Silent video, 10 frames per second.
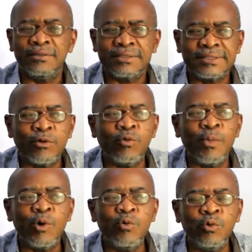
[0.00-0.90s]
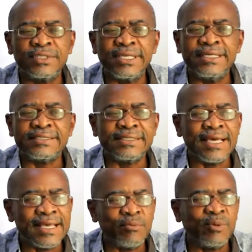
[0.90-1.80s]
se wo be hunu se de si
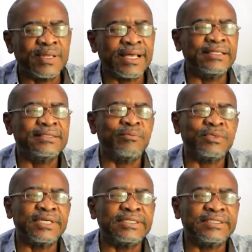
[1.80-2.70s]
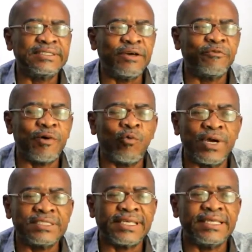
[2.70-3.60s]
eye biblical interpretation ye fa
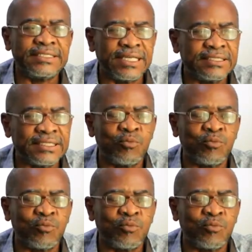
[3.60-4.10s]
words e church